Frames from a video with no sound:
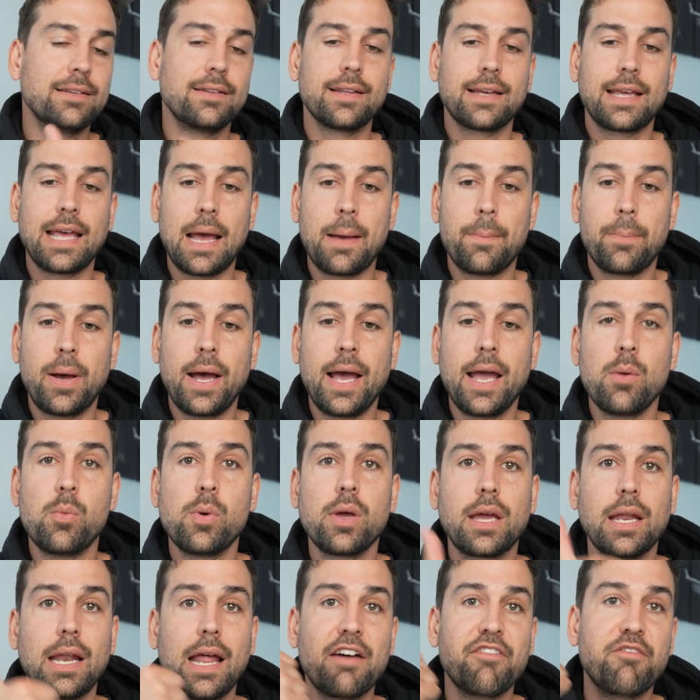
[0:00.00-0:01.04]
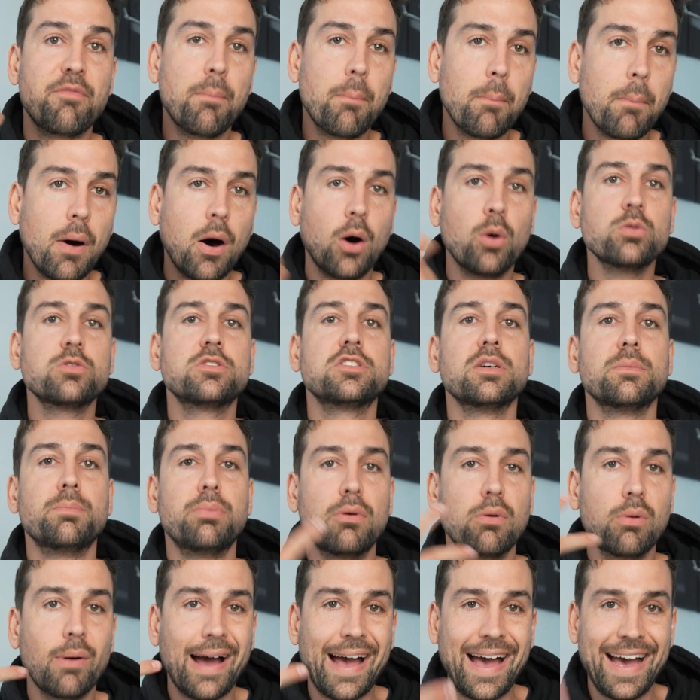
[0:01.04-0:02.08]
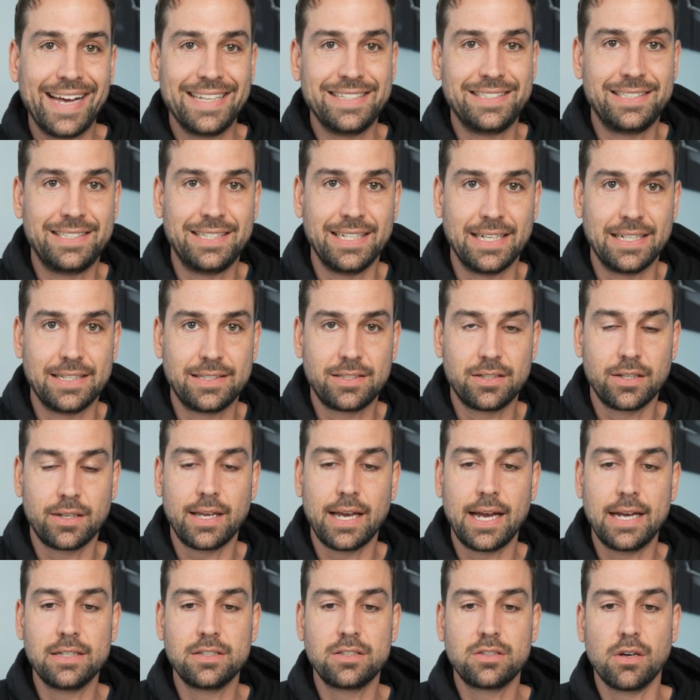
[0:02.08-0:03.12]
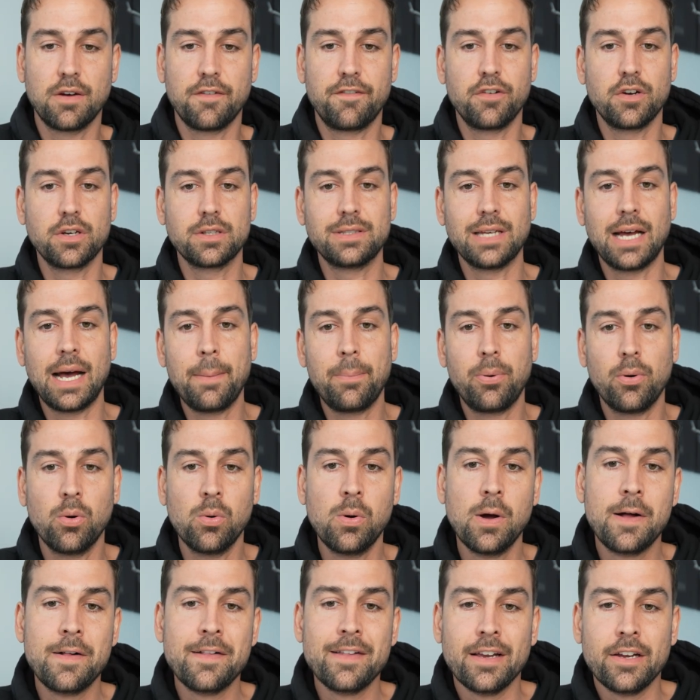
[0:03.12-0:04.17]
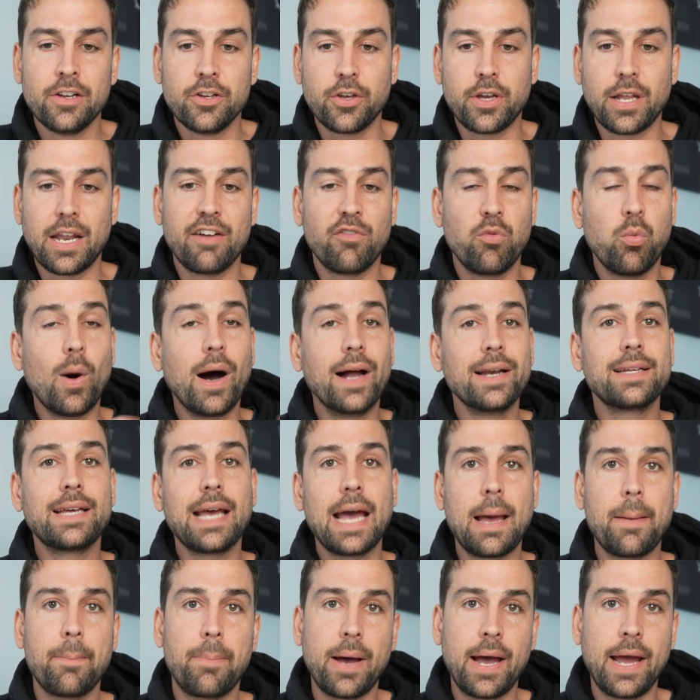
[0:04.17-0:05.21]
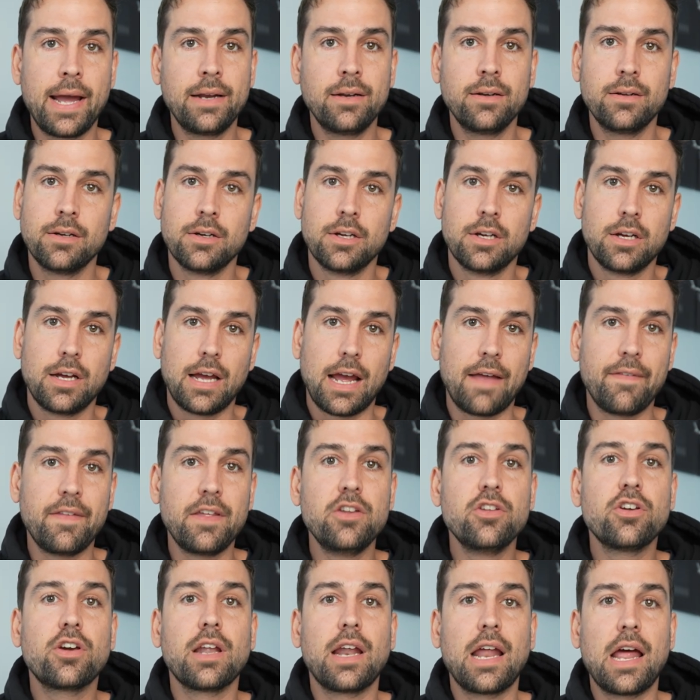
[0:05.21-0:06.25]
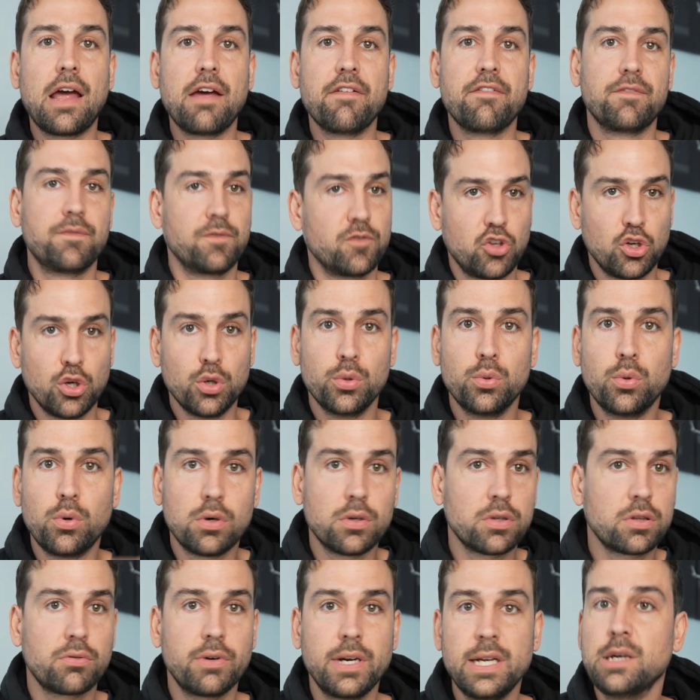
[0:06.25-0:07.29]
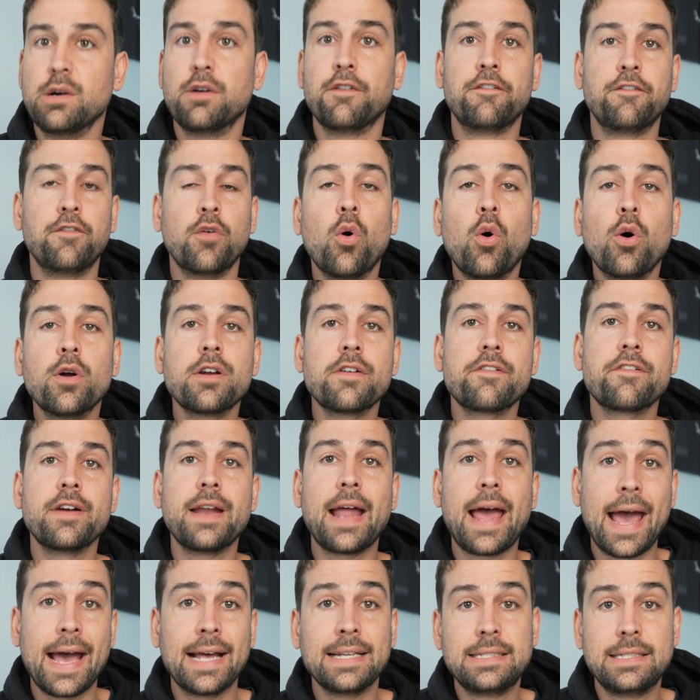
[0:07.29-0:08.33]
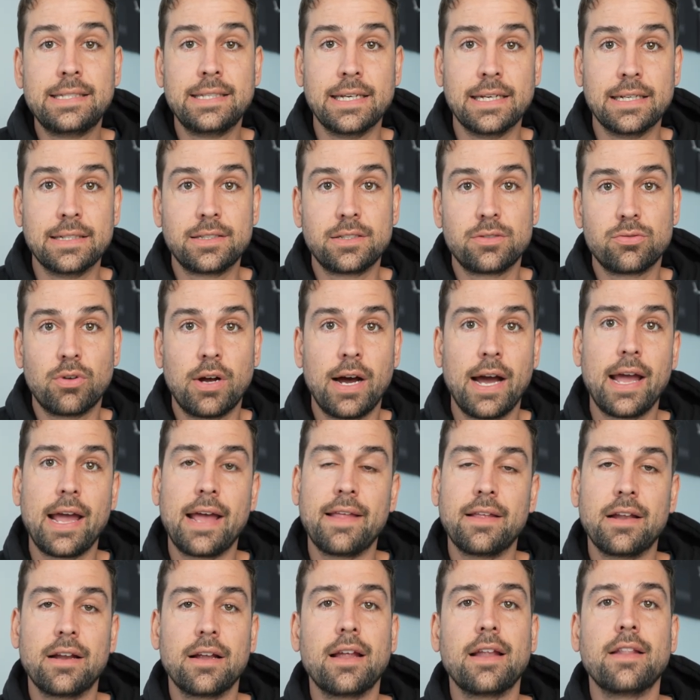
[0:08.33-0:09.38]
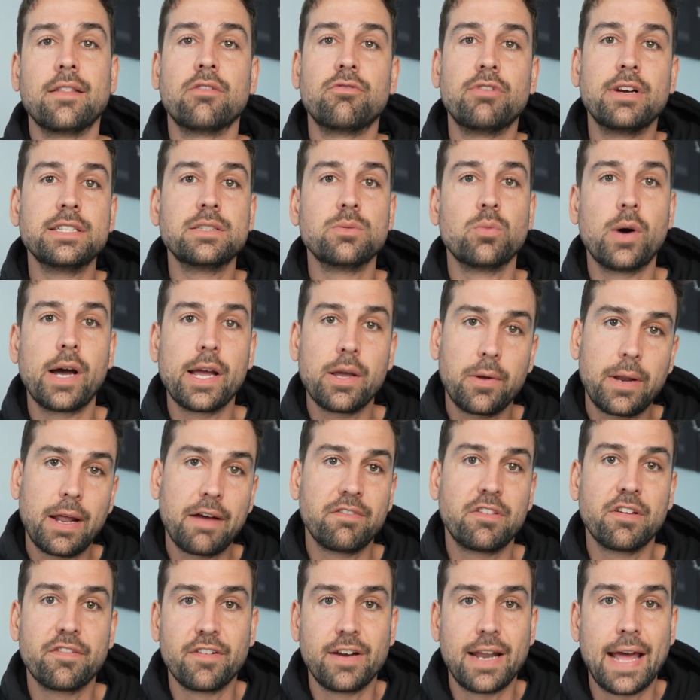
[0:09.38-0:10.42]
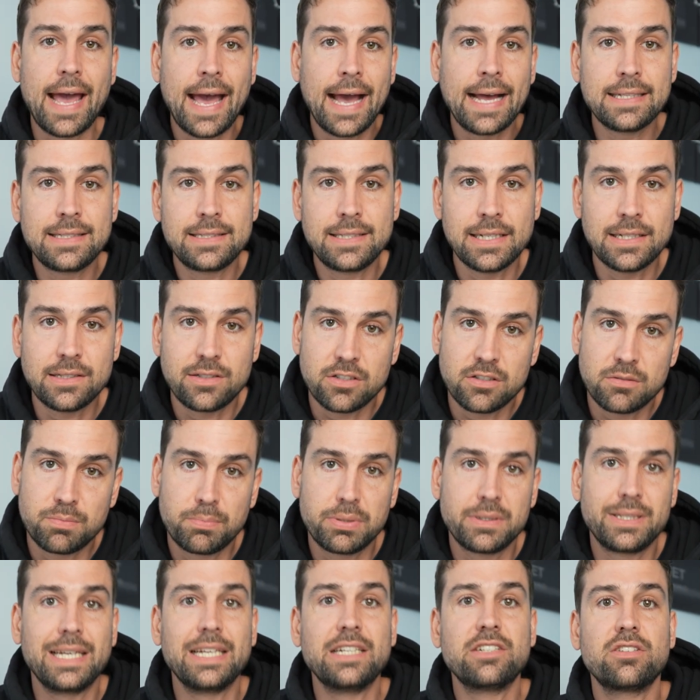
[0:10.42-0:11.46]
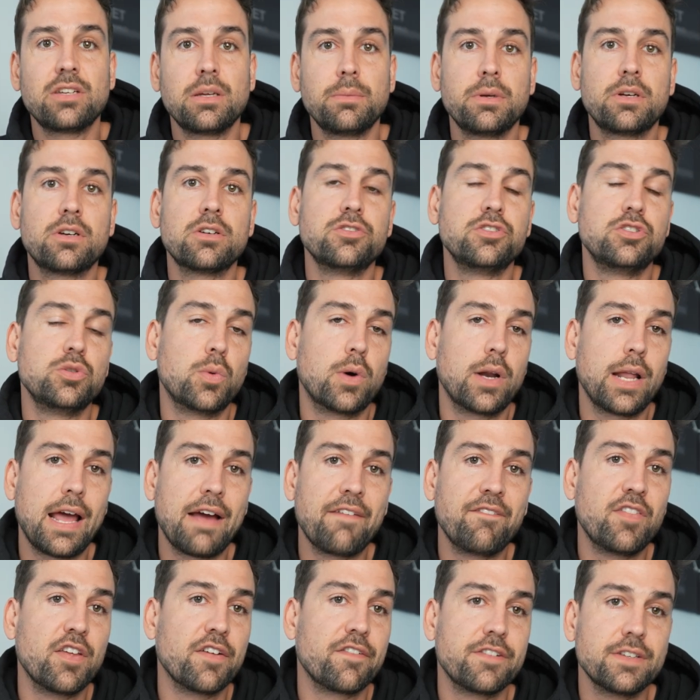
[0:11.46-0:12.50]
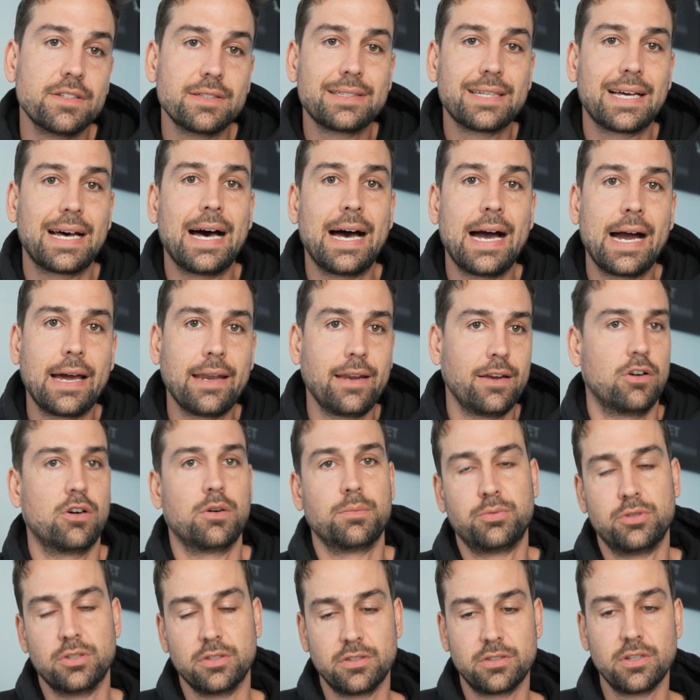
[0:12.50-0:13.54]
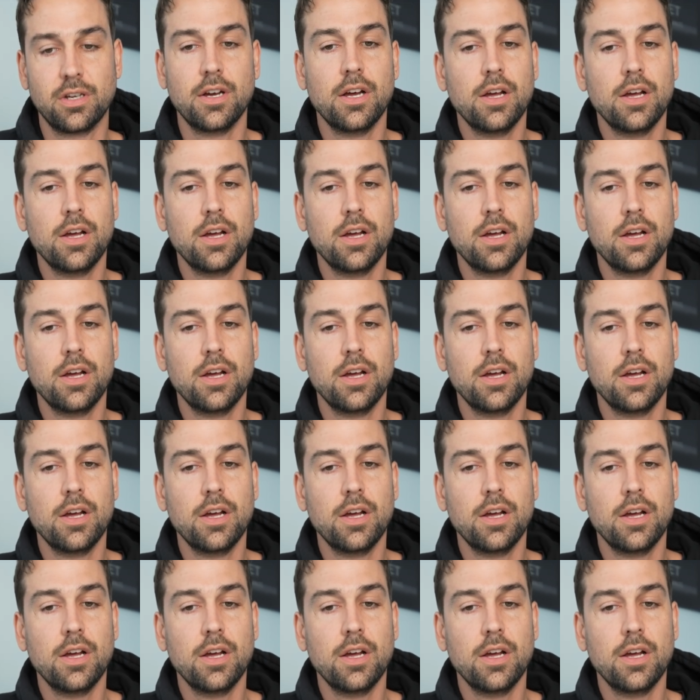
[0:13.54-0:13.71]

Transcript: the campaign, we can have multiple ad sets, okay? So for example, you can have one campaign, and then you could have 2 or 3 or 4 different ad sets, right? And the reason why you would have different ad sets is potentially because you want to have different targeting options.